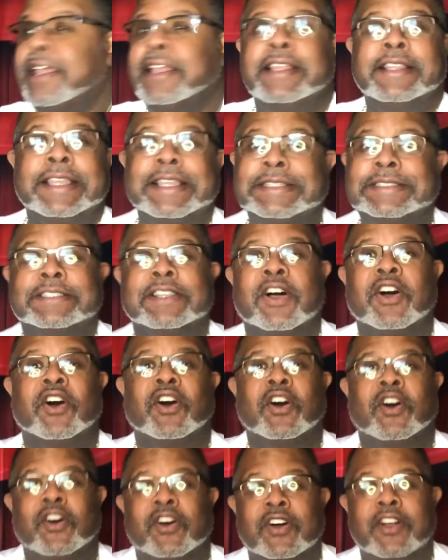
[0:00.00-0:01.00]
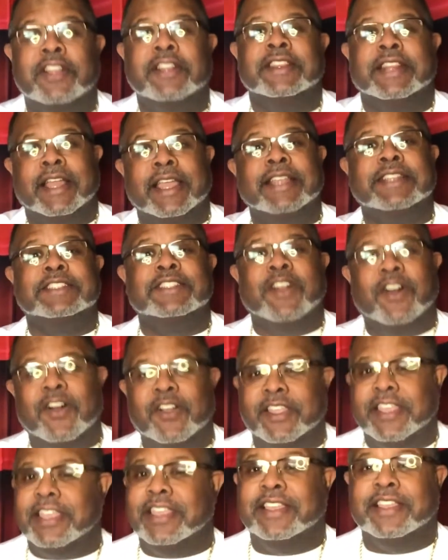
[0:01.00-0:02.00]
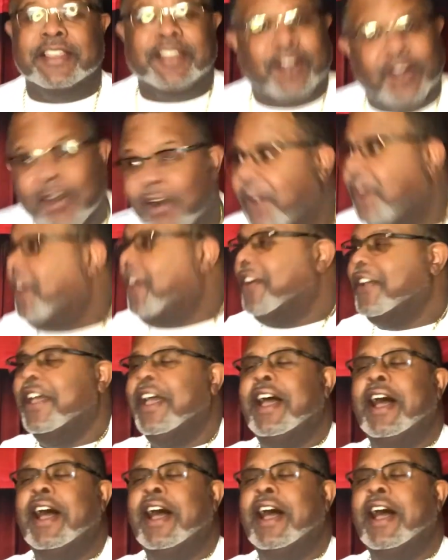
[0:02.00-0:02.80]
It's on like Donkey Kong.